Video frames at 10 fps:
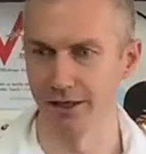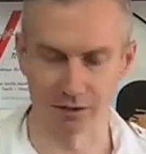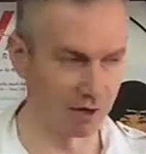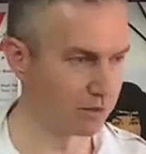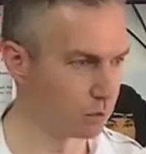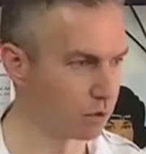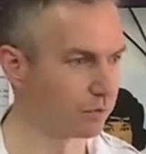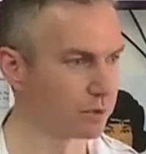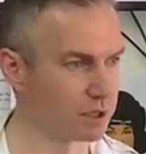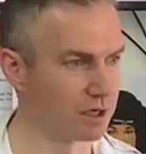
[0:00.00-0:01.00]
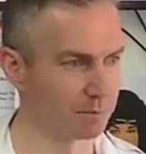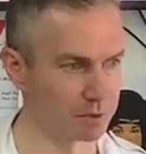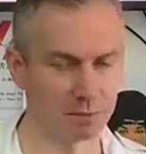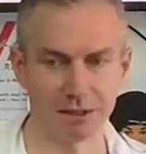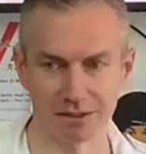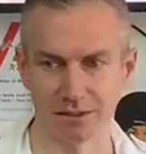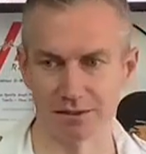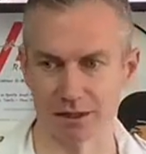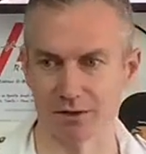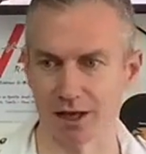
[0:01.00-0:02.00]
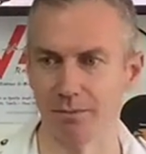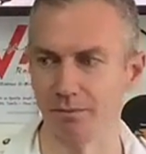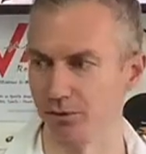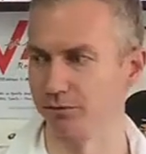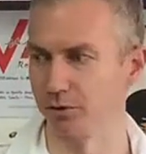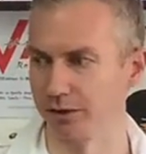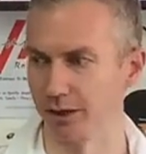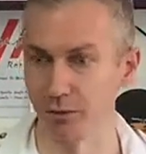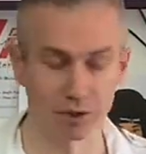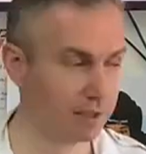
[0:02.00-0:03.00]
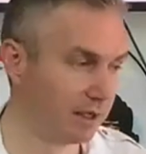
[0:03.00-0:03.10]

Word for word: And around the world, there's a number of species that are capable of doing that, which